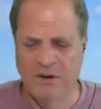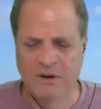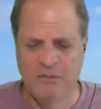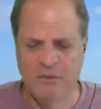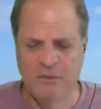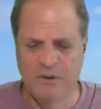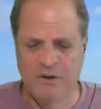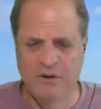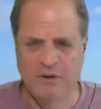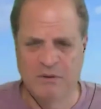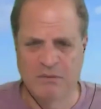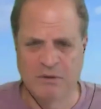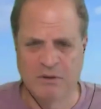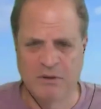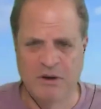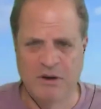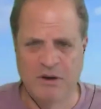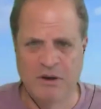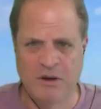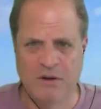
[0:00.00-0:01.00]
We don't
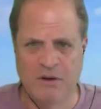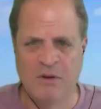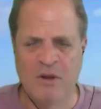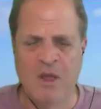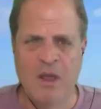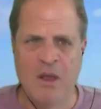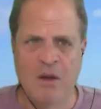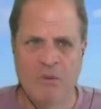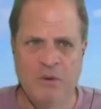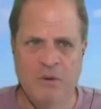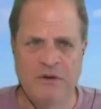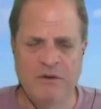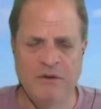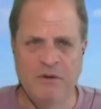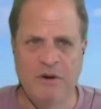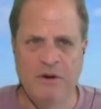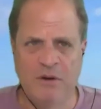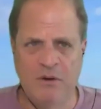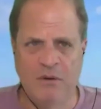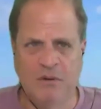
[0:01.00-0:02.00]
really know. We do
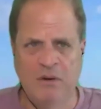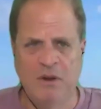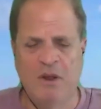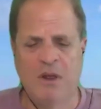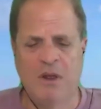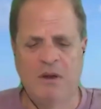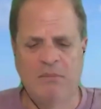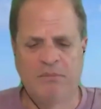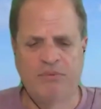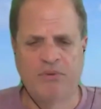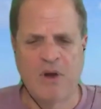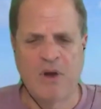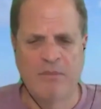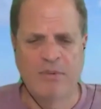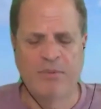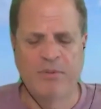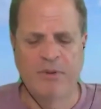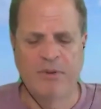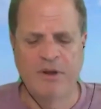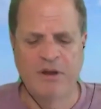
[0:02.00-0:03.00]
know
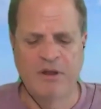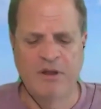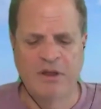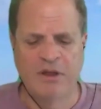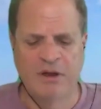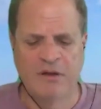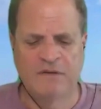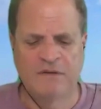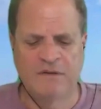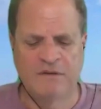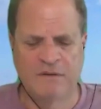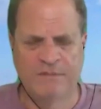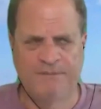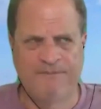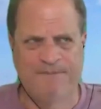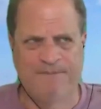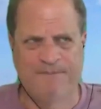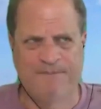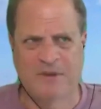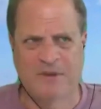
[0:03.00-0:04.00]
probably that uh,
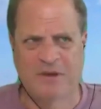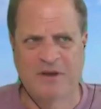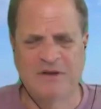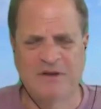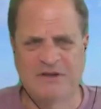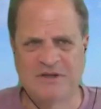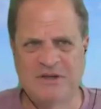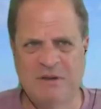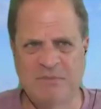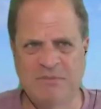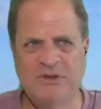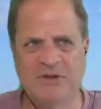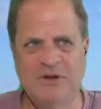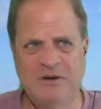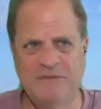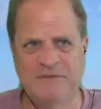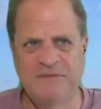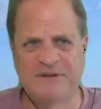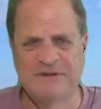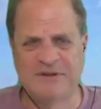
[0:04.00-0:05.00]
consumption
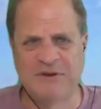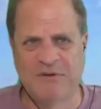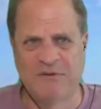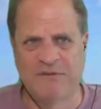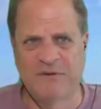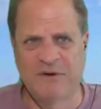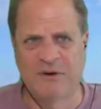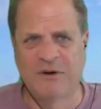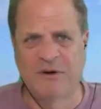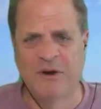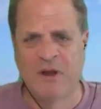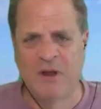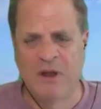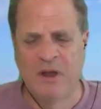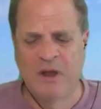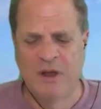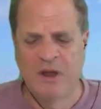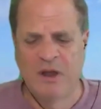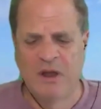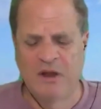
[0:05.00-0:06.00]
of silver
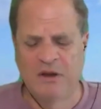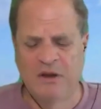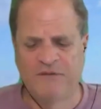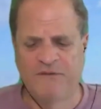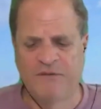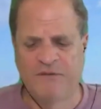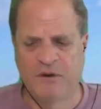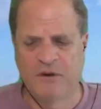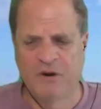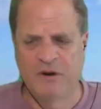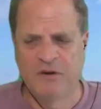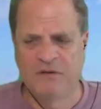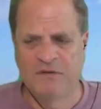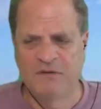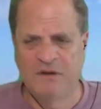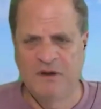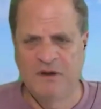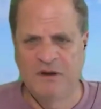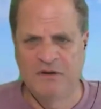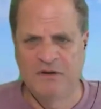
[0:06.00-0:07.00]
as far
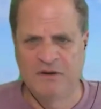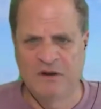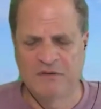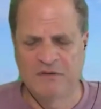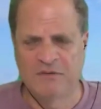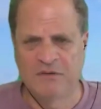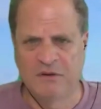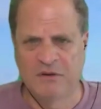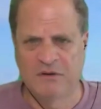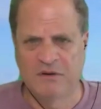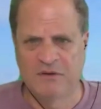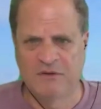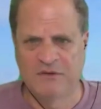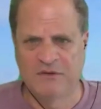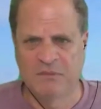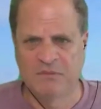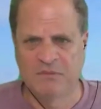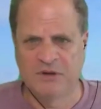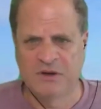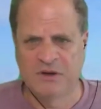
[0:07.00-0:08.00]
as industrial
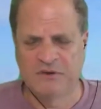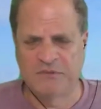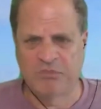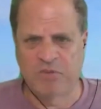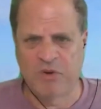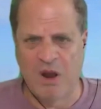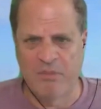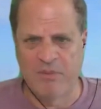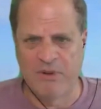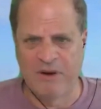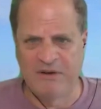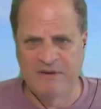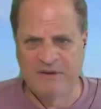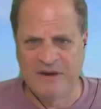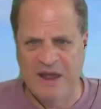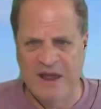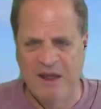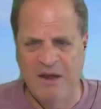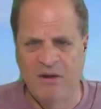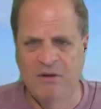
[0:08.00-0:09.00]
consumption is probably
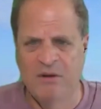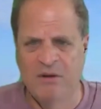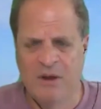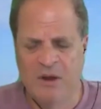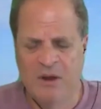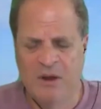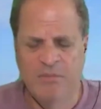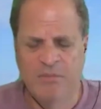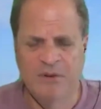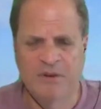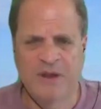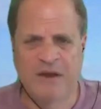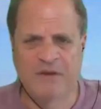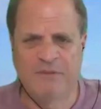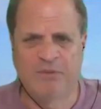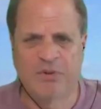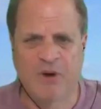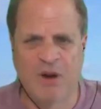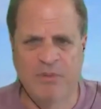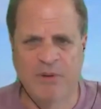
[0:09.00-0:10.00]
down, but that's
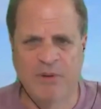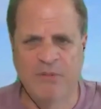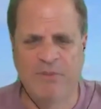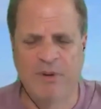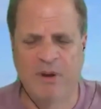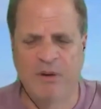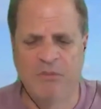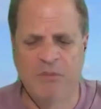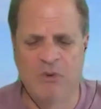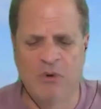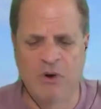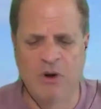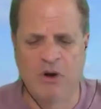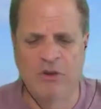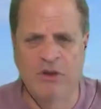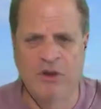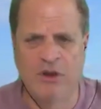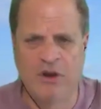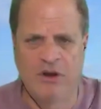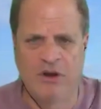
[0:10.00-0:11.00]
probably been more
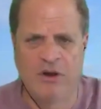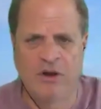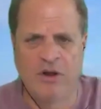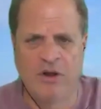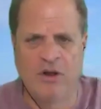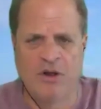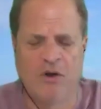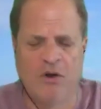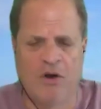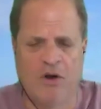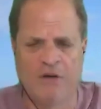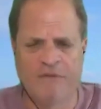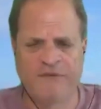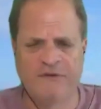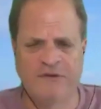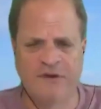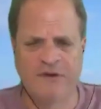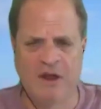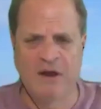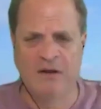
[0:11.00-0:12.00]
than uh,
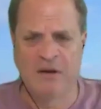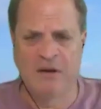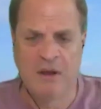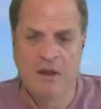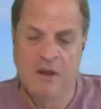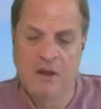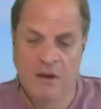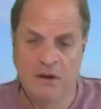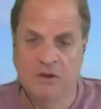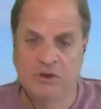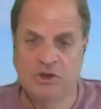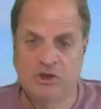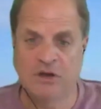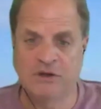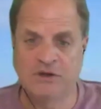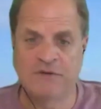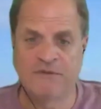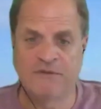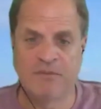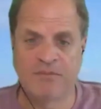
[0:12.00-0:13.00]
offset,
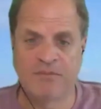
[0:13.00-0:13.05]
judging from